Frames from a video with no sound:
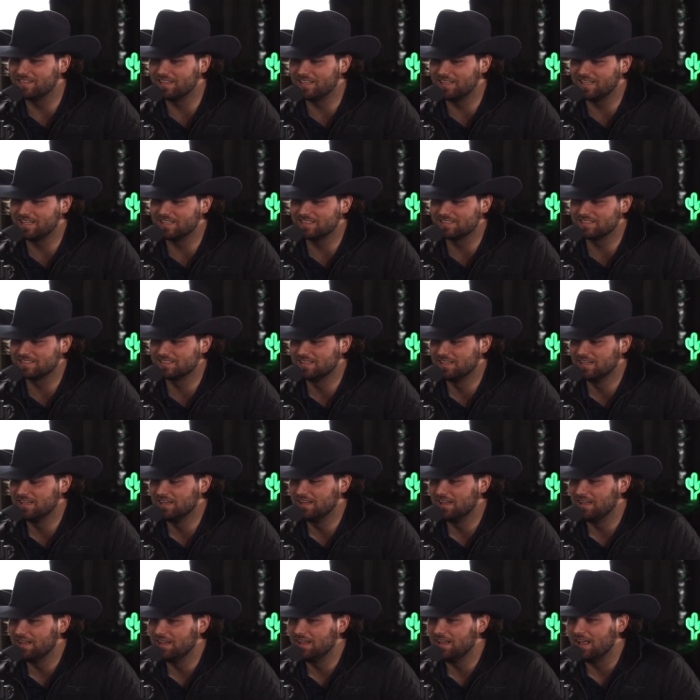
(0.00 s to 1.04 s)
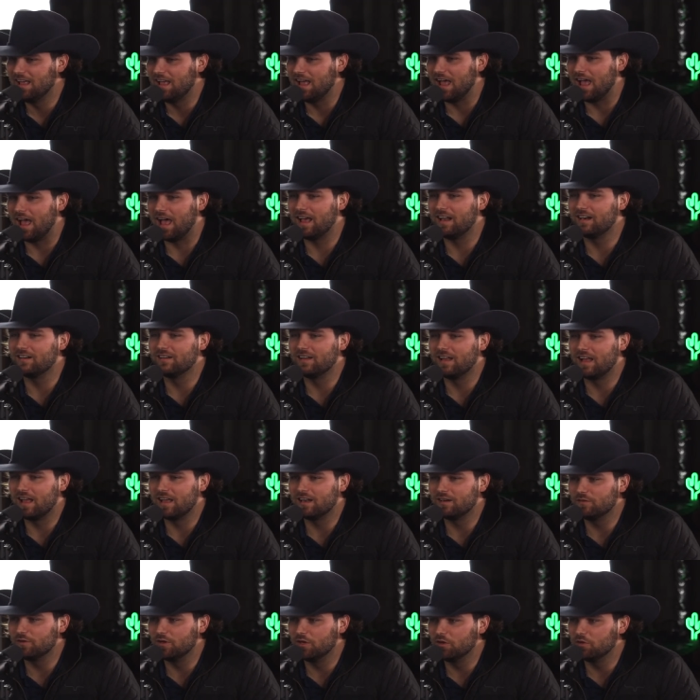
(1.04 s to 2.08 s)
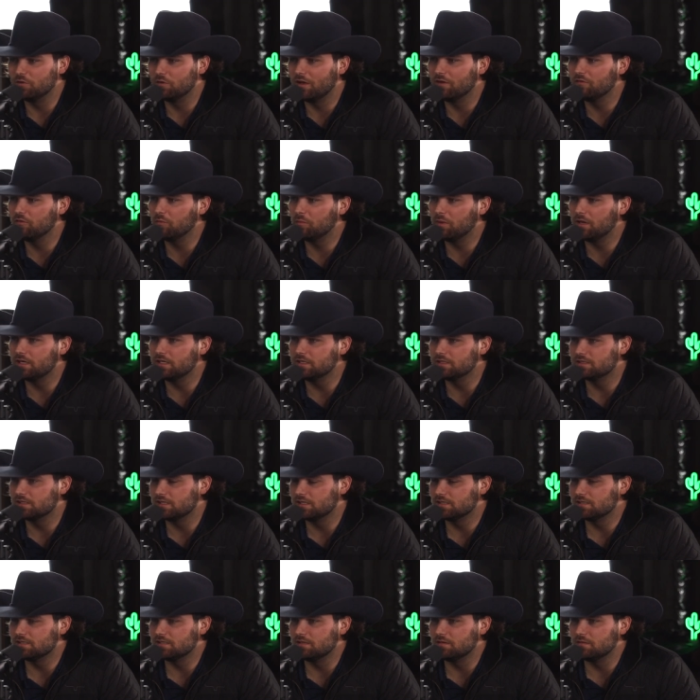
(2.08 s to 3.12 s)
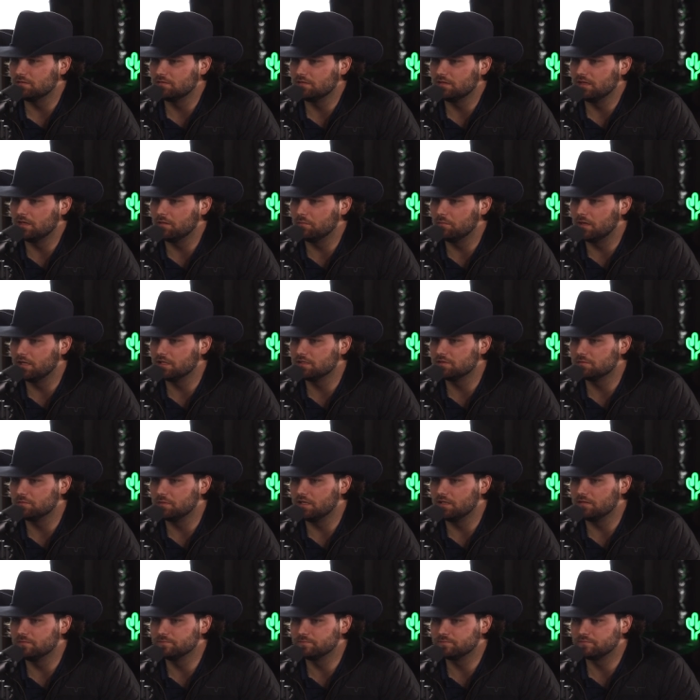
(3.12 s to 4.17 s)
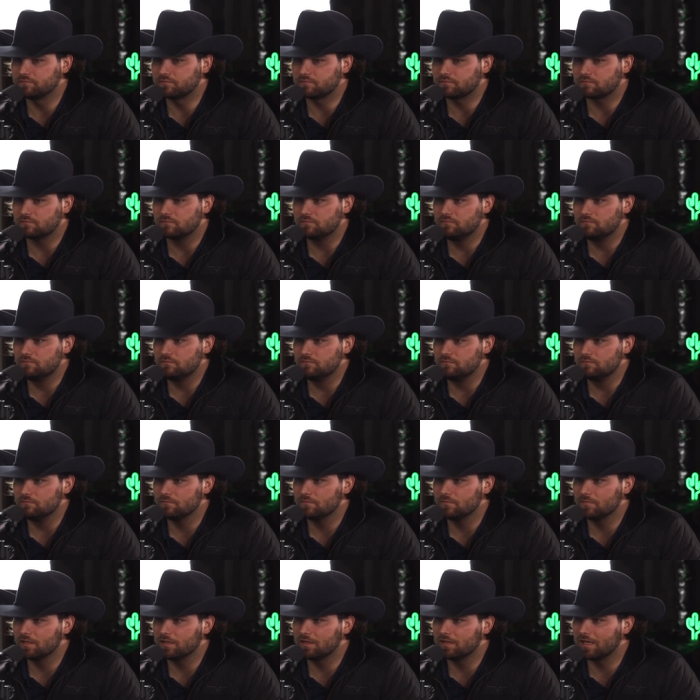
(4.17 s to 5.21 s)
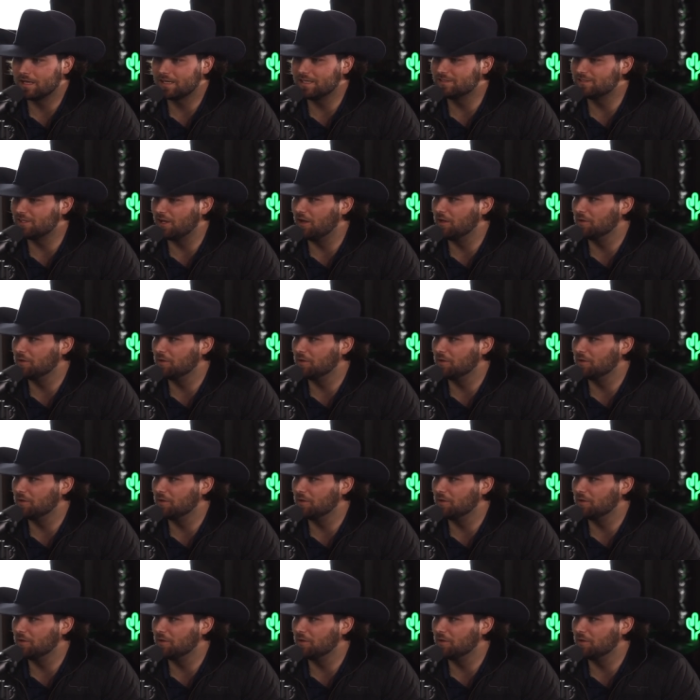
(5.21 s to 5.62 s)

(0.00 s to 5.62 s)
and yeah. that's, I I don't know. Everybody says it. It makes me like it's an